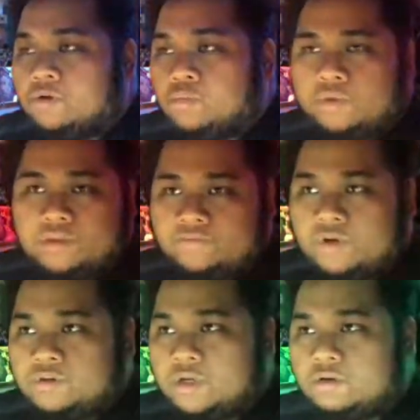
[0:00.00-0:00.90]
when this video
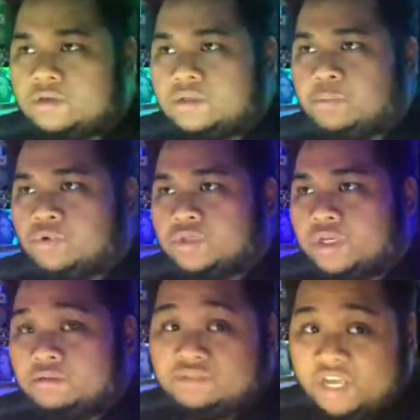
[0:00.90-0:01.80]
is out, because I'm posting
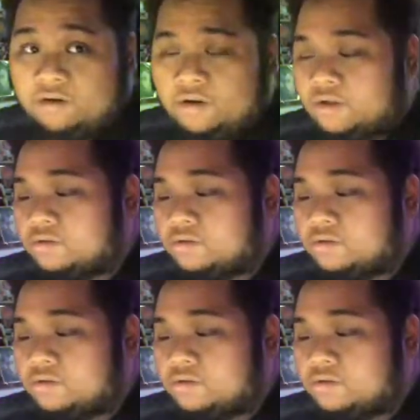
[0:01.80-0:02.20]
it Saturday.